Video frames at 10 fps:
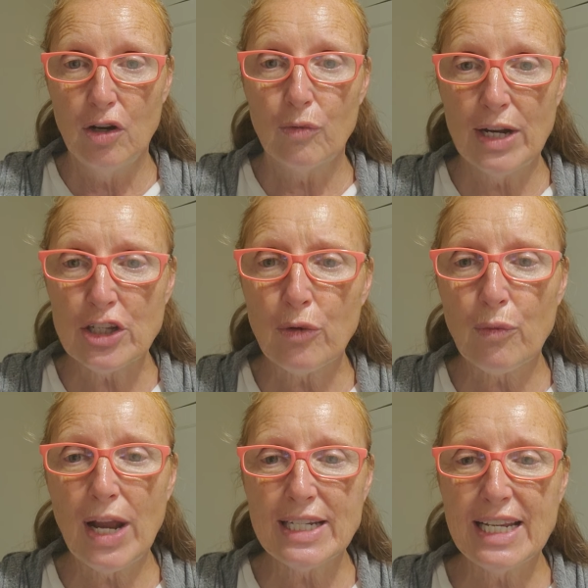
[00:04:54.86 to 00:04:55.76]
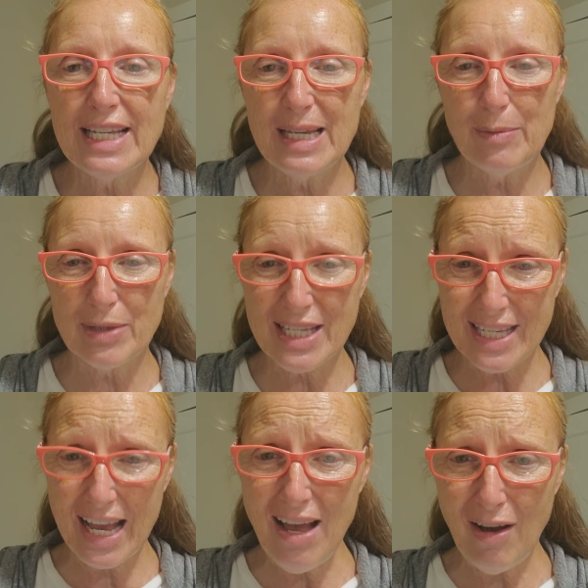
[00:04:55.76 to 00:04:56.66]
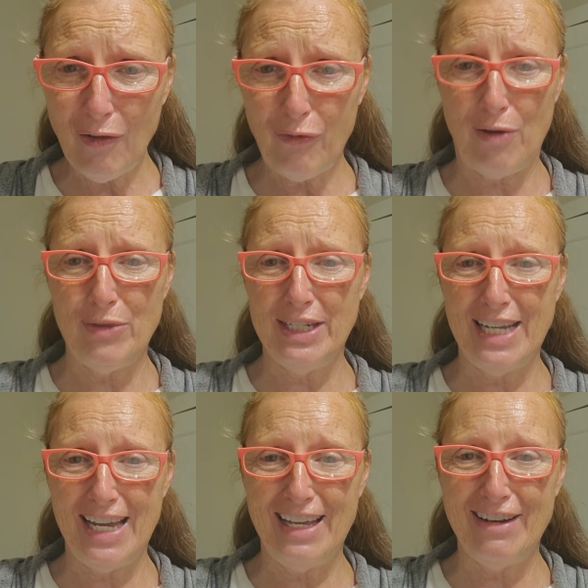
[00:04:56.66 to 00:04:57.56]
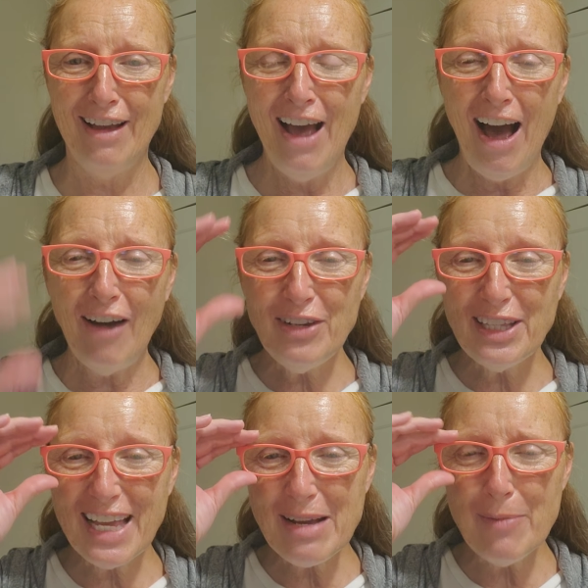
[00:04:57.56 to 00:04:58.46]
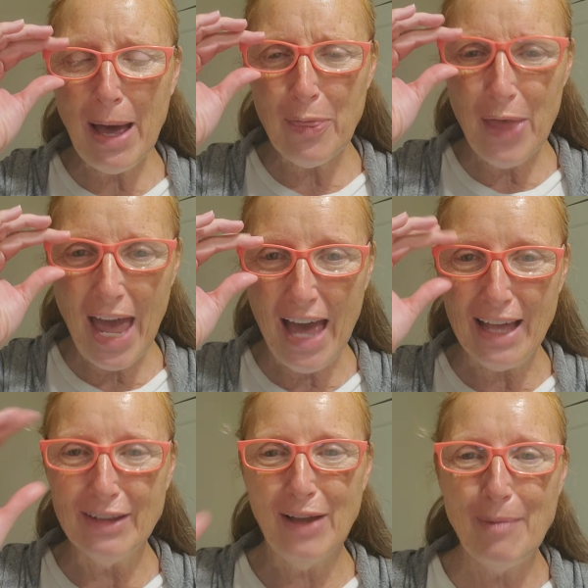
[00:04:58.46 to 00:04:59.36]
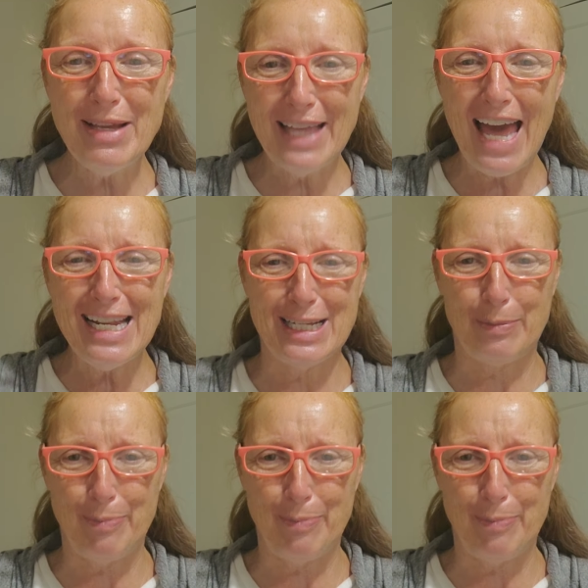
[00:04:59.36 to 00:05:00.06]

resurrecting himself from the dead. I mean, think about that. I mean, that is